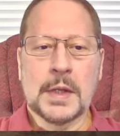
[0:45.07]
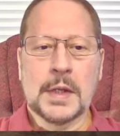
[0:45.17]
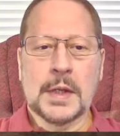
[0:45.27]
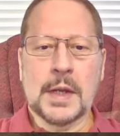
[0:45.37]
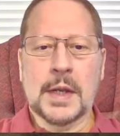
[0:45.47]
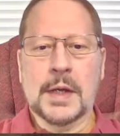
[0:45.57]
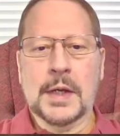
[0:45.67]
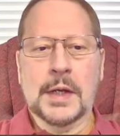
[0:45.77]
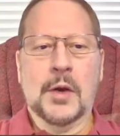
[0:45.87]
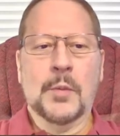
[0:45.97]
and
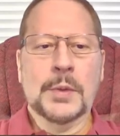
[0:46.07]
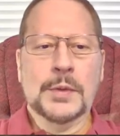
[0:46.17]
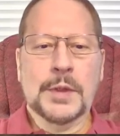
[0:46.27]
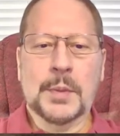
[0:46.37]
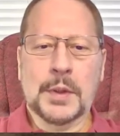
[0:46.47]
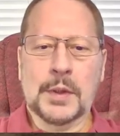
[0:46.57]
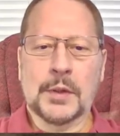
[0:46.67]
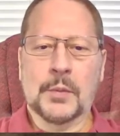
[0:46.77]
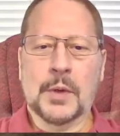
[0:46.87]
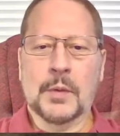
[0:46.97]
it opens up
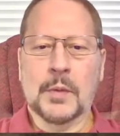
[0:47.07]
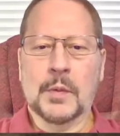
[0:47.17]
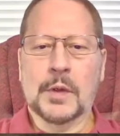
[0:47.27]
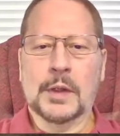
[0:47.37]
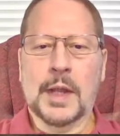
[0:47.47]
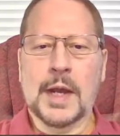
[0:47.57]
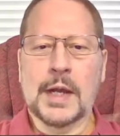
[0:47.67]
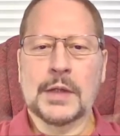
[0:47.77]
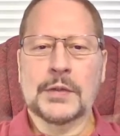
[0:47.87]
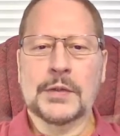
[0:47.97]
here where we were
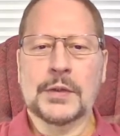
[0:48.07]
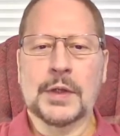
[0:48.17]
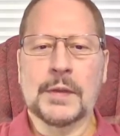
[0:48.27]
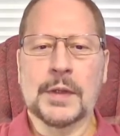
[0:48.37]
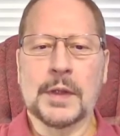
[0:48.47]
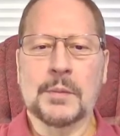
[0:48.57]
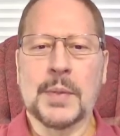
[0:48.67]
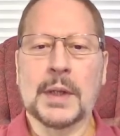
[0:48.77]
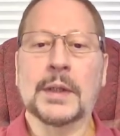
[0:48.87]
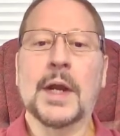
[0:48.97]
last on the
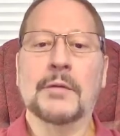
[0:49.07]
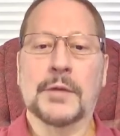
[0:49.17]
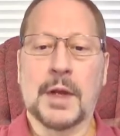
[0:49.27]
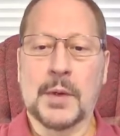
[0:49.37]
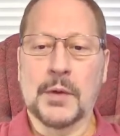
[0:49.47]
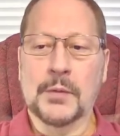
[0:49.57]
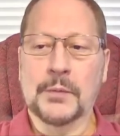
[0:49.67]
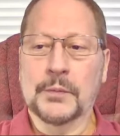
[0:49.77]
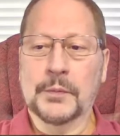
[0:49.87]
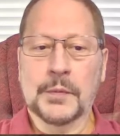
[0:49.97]
buck knife demo.
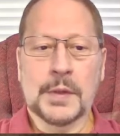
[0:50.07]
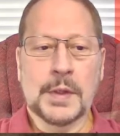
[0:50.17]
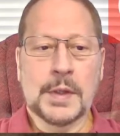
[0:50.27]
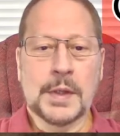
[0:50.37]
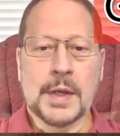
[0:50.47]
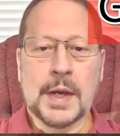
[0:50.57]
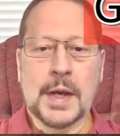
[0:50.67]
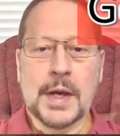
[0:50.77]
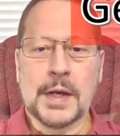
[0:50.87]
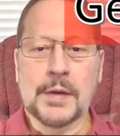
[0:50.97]

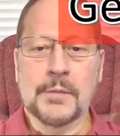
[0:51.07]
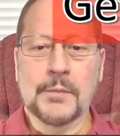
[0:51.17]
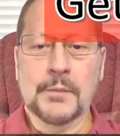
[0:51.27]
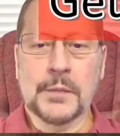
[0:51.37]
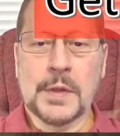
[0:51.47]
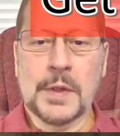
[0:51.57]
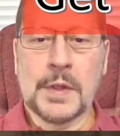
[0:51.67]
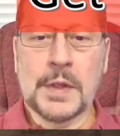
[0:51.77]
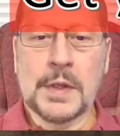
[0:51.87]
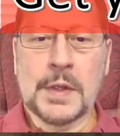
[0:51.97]

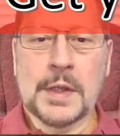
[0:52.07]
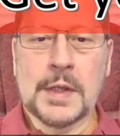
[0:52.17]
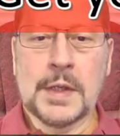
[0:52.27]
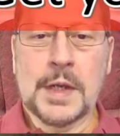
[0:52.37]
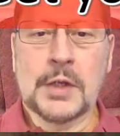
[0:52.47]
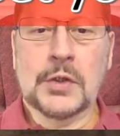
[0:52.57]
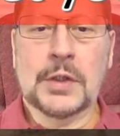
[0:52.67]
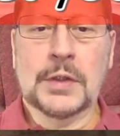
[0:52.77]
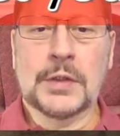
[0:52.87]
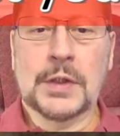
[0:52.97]
As you can
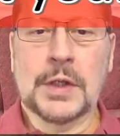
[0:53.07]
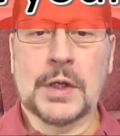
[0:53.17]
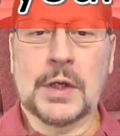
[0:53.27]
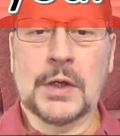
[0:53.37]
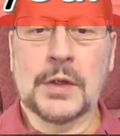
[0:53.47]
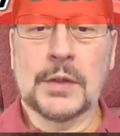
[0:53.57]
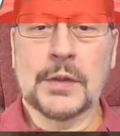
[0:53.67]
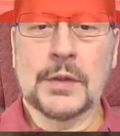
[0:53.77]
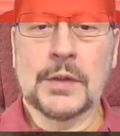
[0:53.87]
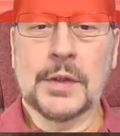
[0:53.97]
see here,
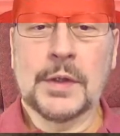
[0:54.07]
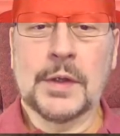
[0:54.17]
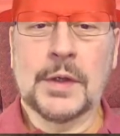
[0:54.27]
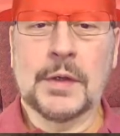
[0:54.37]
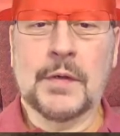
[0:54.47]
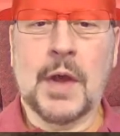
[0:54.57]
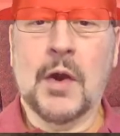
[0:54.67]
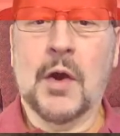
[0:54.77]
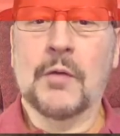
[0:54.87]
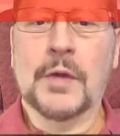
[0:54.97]
I've got
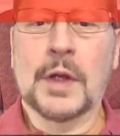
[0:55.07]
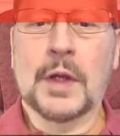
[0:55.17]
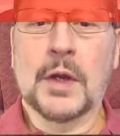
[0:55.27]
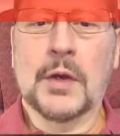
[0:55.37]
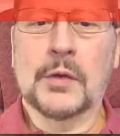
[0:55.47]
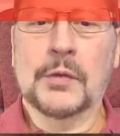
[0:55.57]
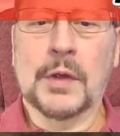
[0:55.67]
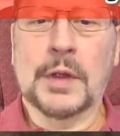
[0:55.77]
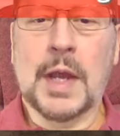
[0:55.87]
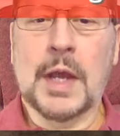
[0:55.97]
all videos
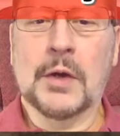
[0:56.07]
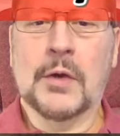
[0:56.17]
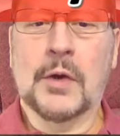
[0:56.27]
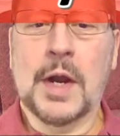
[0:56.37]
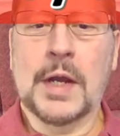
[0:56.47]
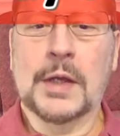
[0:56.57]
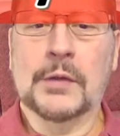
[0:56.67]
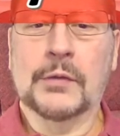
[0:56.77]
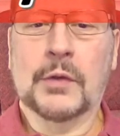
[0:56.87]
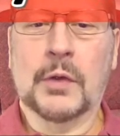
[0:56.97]

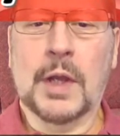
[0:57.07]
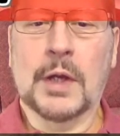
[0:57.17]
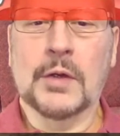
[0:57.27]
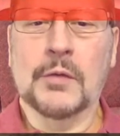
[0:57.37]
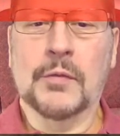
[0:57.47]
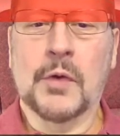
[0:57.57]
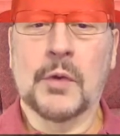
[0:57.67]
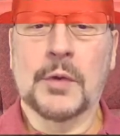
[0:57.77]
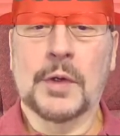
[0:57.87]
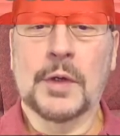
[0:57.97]
uncategorized, create a new
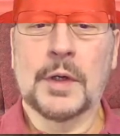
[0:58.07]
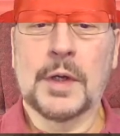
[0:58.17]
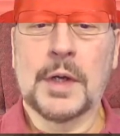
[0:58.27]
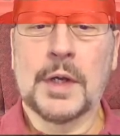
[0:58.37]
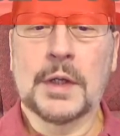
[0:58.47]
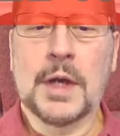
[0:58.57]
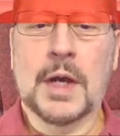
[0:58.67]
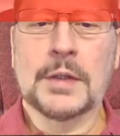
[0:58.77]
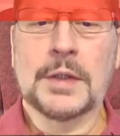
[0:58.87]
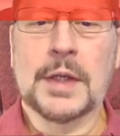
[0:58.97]
folder,
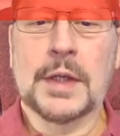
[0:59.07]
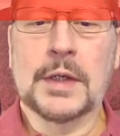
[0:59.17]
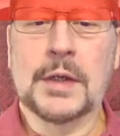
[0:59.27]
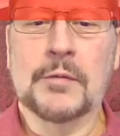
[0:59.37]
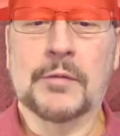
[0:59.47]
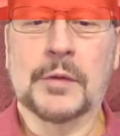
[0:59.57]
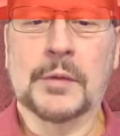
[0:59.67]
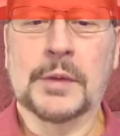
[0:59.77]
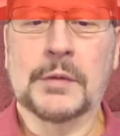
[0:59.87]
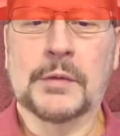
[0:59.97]
content,
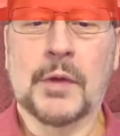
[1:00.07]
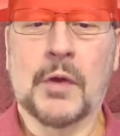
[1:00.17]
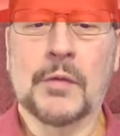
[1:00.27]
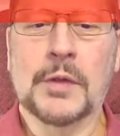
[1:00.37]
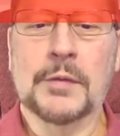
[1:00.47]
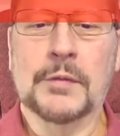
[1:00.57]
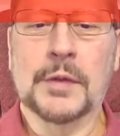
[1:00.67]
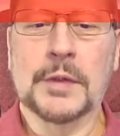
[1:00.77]
influence, all the different